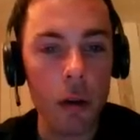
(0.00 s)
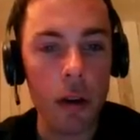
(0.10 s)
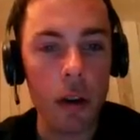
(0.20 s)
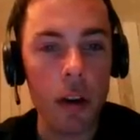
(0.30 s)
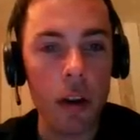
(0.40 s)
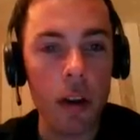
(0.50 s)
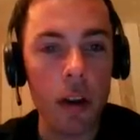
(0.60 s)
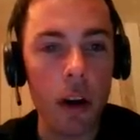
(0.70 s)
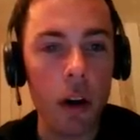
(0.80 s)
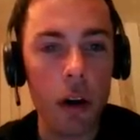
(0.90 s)

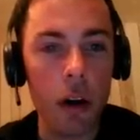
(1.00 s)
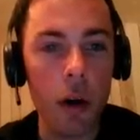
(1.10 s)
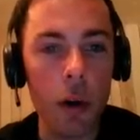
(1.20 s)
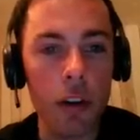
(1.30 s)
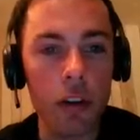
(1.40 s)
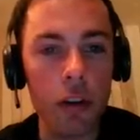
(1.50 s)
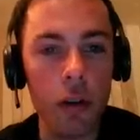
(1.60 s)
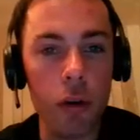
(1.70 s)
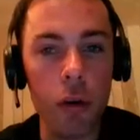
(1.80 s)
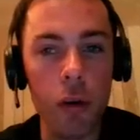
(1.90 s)
our goal is
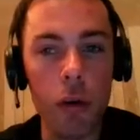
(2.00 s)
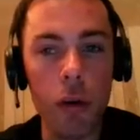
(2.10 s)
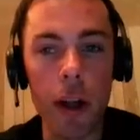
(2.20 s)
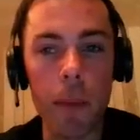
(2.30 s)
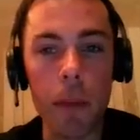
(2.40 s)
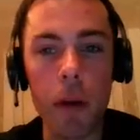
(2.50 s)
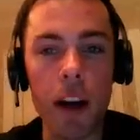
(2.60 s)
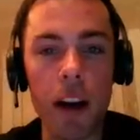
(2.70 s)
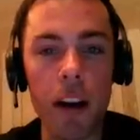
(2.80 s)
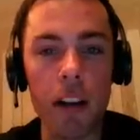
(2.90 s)
to help the
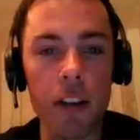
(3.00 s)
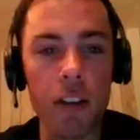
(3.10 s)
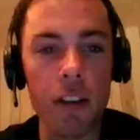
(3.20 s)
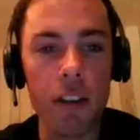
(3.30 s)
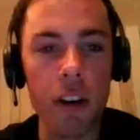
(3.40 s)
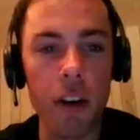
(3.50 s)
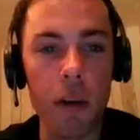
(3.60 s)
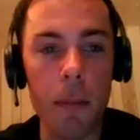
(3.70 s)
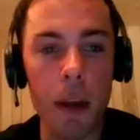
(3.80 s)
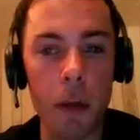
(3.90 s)
guys
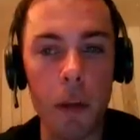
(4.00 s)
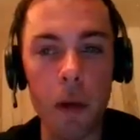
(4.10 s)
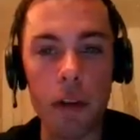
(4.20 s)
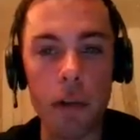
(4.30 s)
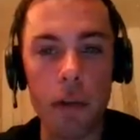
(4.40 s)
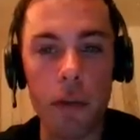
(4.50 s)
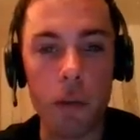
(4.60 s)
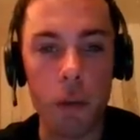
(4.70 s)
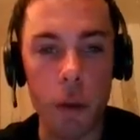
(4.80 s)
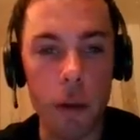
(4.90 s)
make the most of
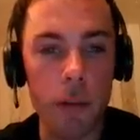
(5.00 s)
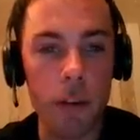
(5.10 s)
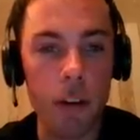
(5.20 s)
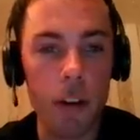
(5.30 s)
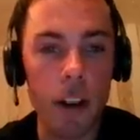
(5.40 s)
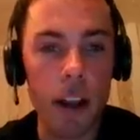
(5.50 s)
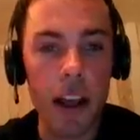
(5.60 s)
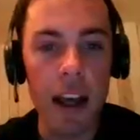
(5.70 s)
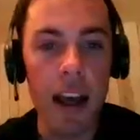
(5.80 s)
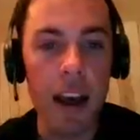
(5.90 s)
Zwift.
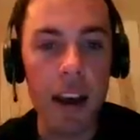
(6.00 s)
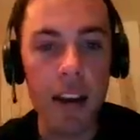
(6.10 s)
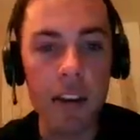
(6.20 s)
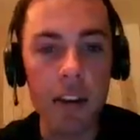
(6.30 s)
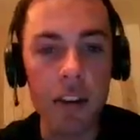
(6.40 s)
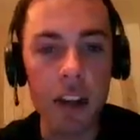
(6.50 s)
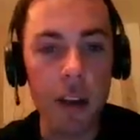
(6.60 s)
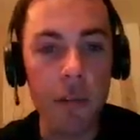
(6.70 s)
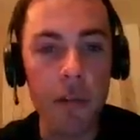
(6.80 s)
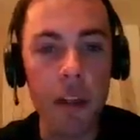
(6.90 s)
And
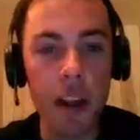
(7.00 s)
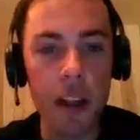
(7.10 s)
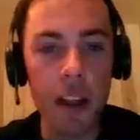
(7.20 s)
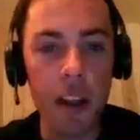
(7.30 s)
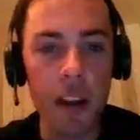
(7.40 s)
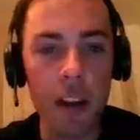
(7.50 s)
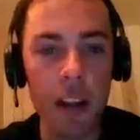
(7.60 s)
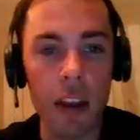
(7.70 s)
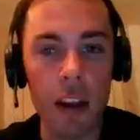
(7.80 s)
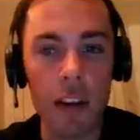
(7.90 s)
if they
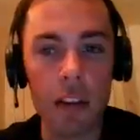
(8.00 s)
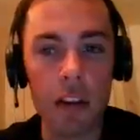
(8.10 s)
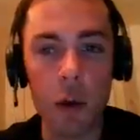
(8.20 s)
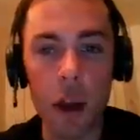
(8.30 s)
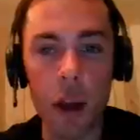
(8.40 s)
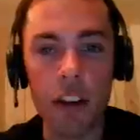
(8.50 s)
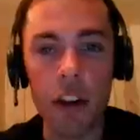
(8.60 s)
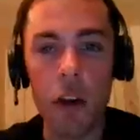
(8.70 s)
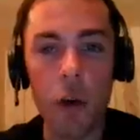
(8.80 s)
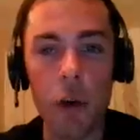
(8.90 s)
think that
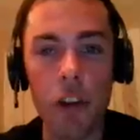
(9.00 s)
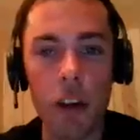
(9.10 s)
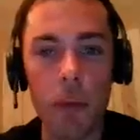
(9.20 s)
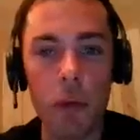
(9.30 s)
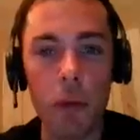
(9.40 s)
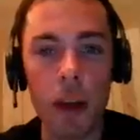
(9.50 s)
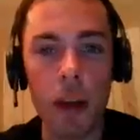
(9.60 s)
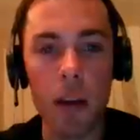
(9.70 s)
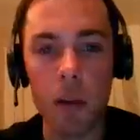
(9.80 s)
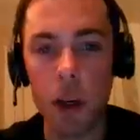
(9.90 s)
creating a new team to
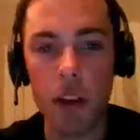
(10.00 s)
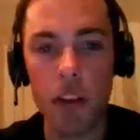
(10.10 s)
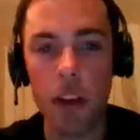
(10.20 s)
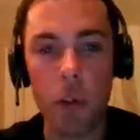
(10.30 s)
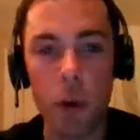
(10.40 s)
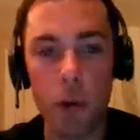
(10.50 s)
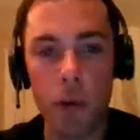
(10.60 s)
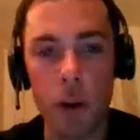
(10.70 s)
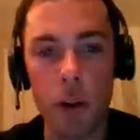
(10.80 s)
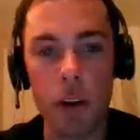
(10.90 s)
make racing more
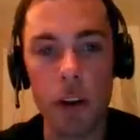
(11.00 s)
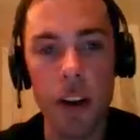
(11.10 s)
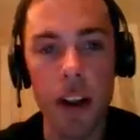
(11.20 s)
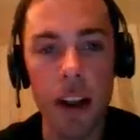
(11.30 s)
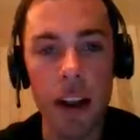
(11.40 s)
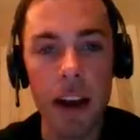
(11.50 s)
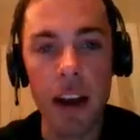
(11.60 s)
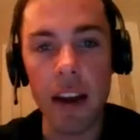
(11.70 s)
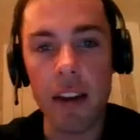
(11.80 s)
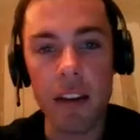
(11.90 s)
fun
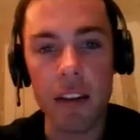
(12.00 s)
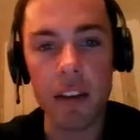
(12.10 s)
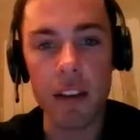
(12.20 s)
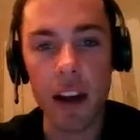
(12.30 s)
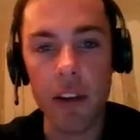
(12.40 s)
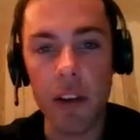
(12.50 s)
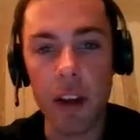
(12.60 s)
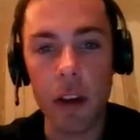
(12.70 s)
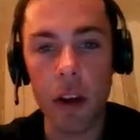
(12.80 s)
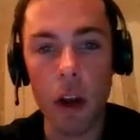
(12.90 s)
and
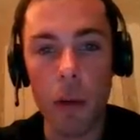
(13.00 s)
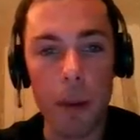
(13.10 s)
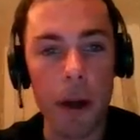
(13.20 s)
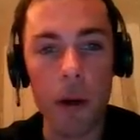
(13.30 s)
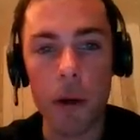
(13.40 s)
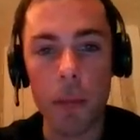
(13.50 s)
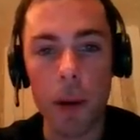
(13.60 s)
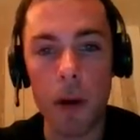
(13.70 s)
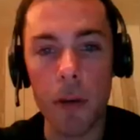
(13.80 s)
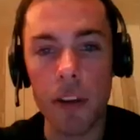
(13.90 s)
having a better
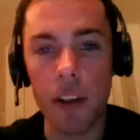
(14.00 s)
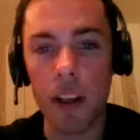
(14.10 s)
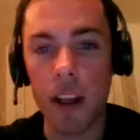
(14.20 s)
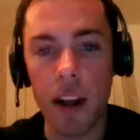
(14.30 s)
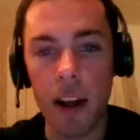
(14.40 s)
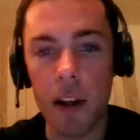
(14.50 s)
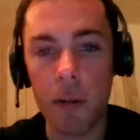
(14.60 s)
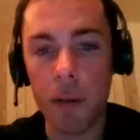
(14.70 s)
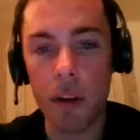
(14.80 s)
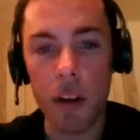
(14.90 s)
experience that they can
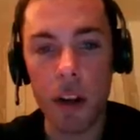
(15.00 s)
have,